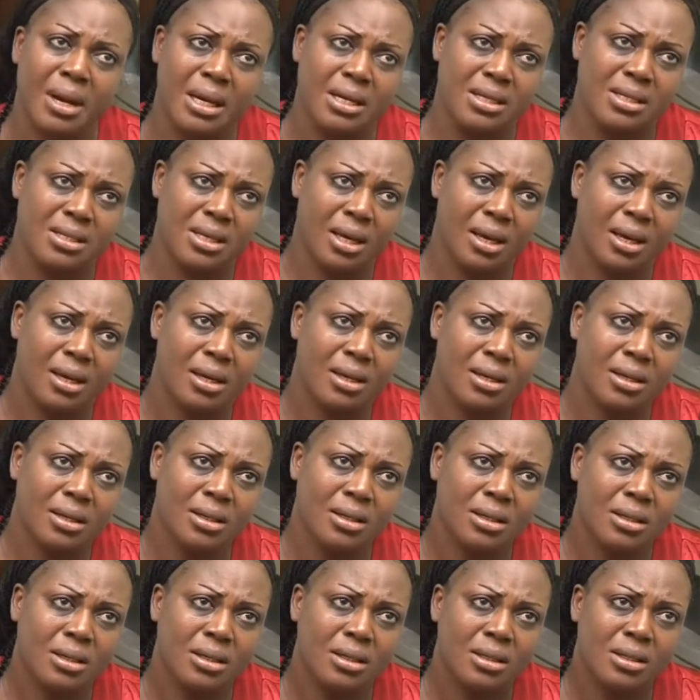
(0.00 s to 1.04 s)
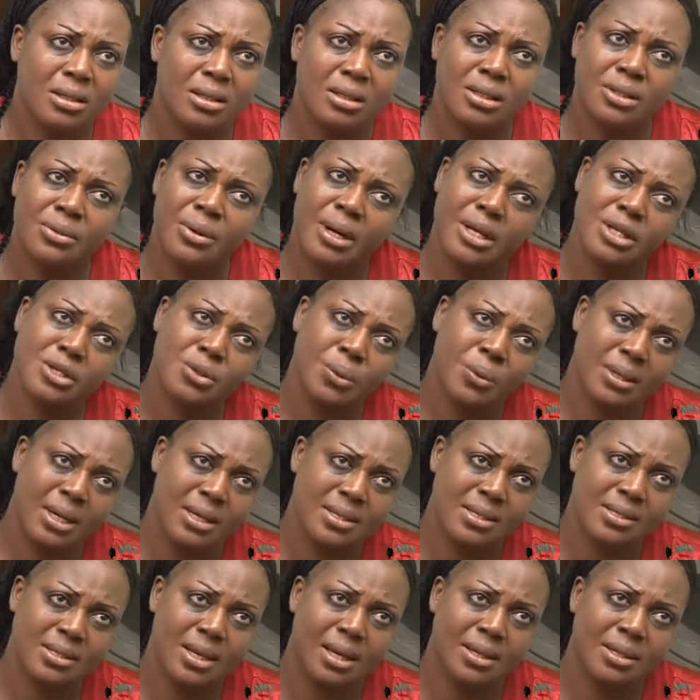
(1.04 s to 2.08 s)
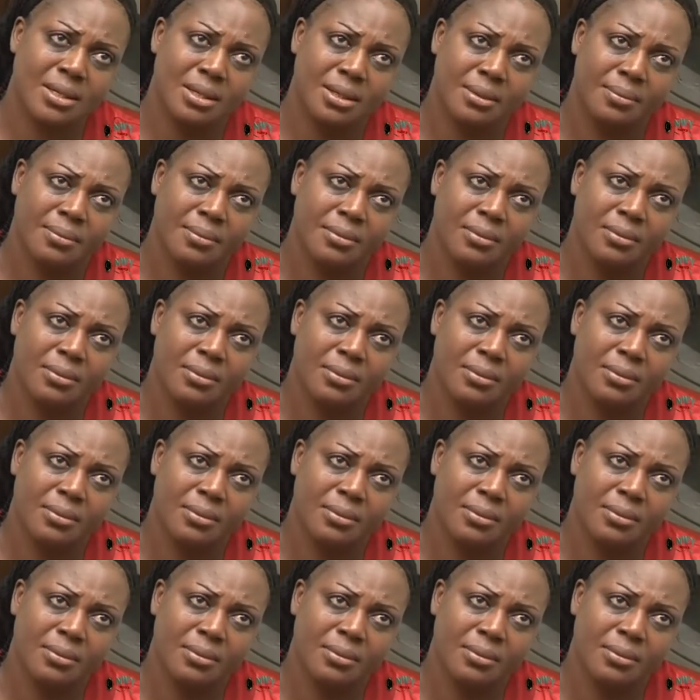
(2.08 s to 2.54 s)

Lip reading: my dear, try to understand him.